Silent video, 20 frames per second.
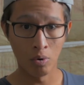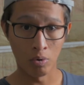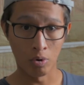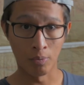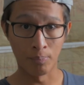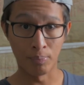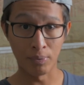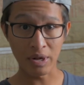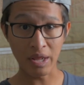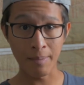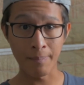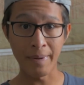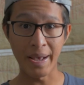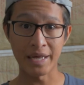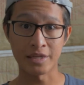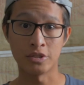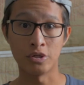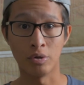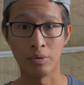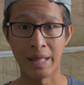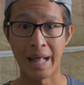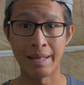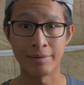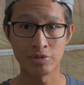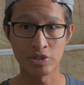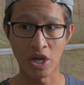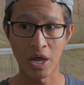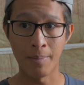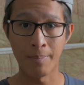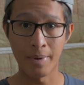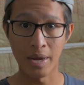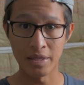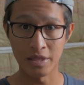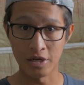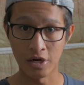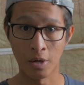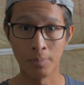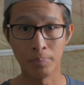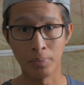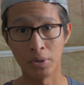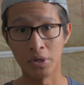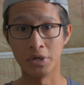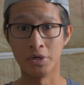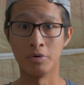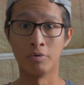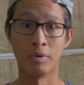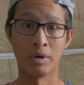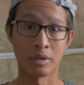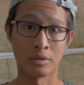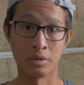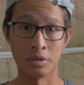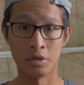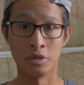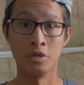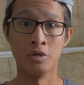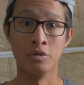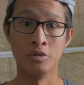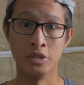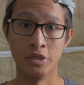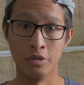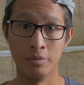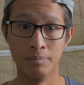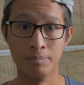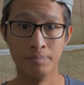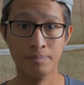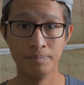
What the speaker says: or bring it back to your laptop and then upload it directly to YouTube.